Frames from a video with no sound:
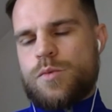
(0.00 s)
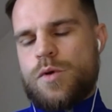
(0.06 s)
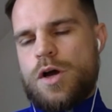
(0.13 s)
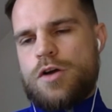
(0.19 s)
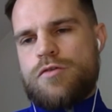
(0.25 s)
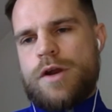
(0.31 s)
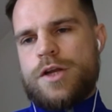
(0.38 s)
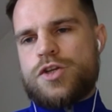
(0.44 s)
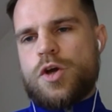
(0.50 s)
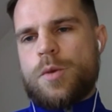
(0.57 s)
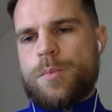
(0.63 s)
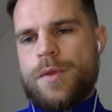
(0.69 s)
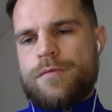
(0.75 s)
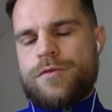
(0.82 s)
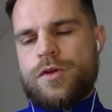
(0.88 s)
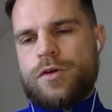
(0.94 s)
them what a great job
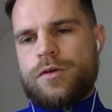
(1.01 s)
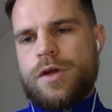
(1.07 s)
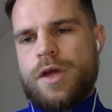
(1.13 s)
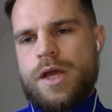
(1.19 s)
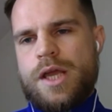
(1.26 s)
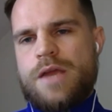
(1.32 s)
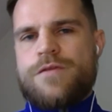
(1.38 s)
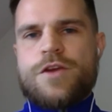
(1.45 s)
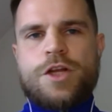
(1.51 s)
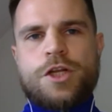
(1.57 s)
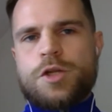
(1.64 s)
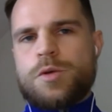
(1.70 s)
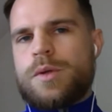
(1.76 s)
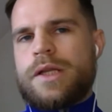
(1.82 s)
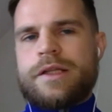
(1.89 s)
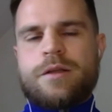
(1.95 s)
they've done? If you're going to
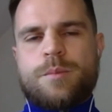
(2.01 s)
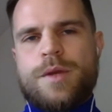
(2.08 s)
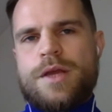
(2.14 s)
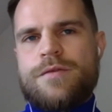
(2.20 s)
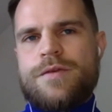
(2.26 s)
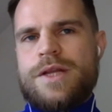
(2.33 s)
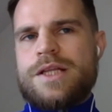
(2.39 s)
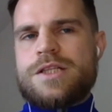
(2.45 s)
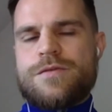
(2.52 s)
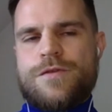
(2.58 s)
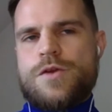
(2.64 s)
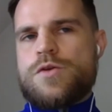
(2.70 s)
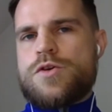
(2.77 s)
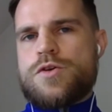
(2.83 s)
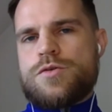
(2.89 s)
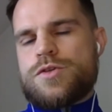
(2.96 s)
do a little bit of an
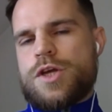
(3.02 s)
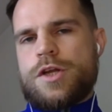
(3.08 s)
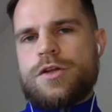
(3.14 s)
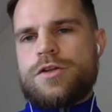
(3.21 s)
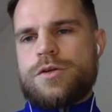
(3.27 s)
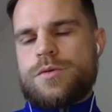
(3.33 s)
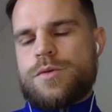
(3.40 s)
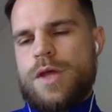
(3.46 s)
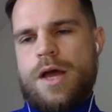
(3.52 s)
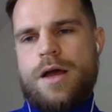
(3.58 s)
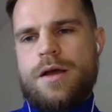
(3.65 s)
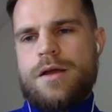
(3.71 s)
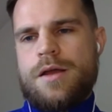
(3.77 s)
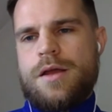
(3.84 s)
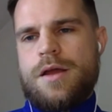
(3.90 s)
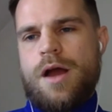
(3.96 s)
interview, who's going to do
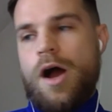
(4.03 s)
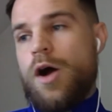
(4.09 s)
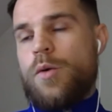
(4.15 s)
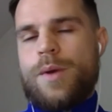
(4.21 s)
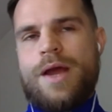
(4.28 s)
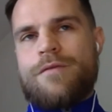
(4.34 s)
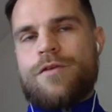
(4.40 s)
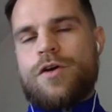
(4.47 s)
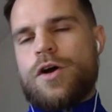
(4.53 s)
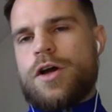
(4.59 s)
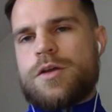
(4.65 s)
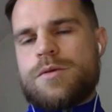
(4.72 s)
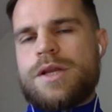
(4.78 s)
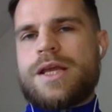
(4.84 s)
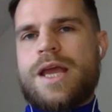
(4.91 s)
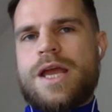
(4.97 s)
that? Oh, we haven't got a
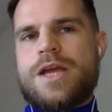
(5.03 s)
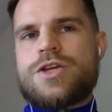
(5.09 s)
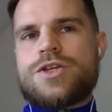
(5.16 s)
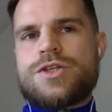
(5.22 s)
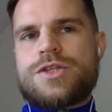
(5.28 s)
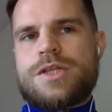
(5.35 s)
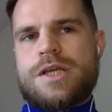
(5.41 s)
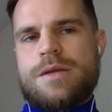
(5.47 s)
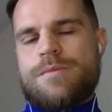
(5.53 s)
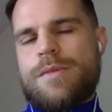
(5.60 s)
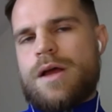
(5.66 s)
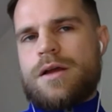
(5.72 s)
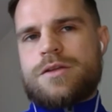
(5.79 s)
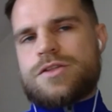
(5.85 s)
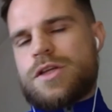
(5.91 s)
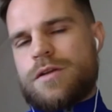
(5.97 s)
communications team.
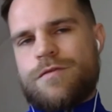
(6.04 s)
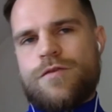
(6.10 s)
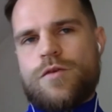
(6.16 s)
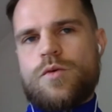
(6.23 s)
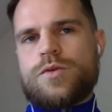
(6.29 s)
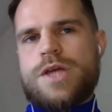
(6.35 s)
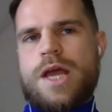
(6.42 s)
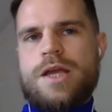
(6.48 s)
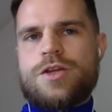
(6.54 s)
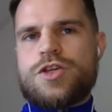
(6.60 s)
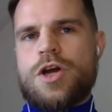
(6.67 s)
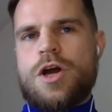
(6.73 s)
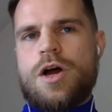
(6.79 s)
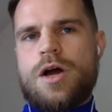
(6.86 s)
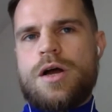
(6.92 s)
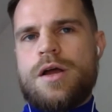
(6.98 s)
That's going to fall to
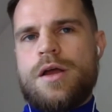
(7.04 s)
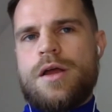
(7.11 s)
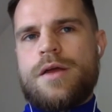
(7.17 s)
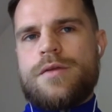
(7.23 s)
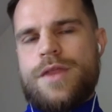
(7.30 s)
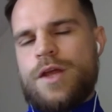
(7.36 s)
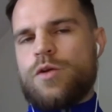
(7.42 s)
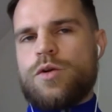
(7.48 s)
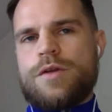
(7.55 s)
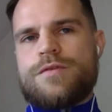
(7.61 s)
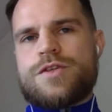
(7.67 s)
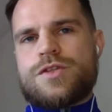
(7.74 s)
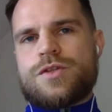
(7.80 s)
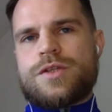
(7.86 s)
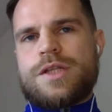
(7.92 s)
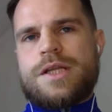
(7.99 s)
HR. Then all of a
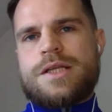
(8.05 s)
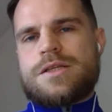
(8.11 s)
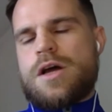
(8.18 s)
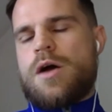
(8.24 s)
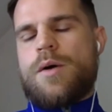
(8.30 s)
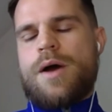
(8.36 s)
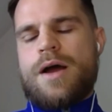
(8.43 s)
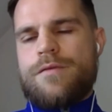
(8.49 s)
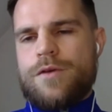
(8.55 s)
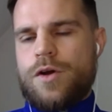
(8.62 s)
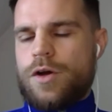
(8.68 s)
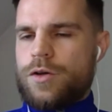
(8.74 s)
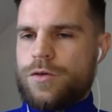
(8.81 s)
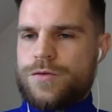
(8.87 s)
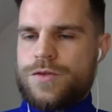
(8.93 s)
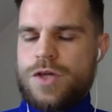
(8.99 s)
sudden it's, I haven't got
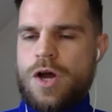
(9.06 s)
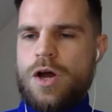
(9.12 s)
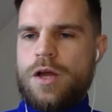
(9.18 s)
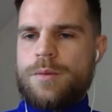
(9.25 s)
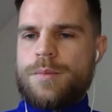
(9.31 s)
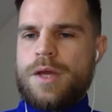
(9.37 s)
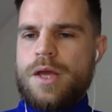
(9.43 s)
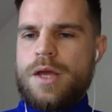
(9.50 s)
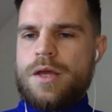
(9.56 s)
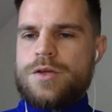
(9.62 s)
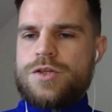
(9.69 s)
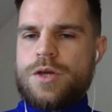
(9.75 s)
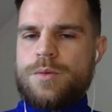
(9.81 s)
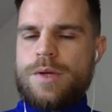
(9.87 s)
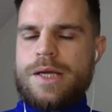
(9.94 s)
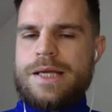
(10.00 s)
enough time. So
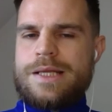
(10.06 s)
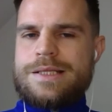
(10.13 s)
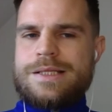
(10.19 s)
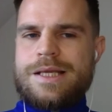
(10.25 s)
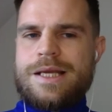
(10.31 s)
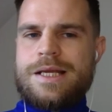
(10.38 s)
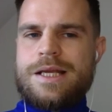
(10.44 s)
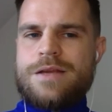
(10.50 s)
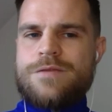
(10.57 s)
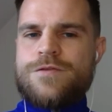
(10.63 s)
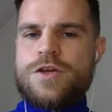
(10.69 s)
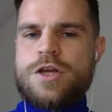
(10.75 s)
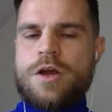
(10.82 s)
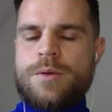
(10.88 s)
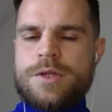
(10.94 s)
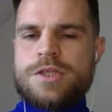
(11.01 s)
it's if you're
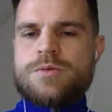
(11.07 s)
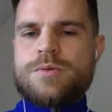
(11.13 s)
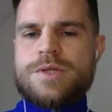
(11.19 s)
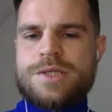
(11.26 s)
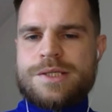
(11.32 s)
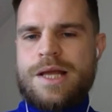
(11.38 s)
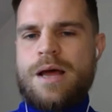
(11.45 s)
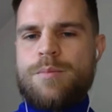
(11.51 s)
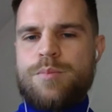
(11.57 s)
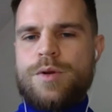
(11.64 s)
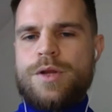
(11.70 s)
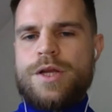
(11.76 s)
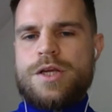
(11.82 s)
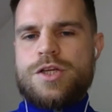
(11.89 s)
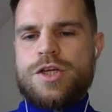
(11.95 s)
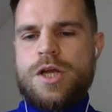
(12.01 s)
going to
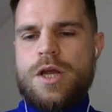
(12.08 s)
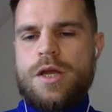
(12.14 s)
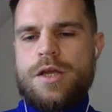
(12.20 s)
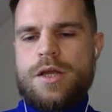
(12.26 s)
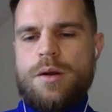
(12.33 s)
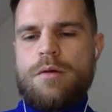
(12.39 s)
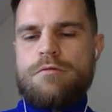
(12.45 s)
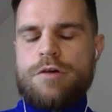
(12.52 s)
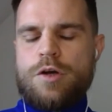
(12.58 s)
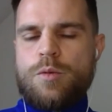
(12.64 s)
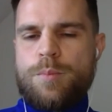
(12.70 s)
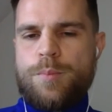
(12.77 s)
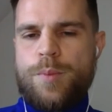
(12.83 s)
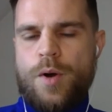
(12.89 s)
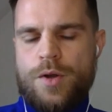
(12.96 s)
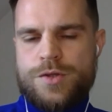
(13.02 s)
establish, a real
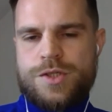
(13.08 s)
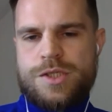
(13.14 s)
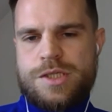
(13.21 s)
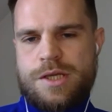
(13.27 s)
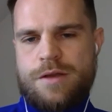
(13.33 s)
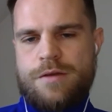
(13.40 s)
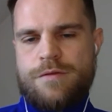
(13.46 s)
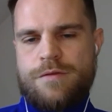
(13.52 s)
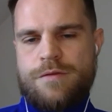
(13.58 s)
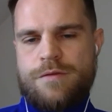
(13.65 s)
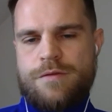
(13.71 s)
positive,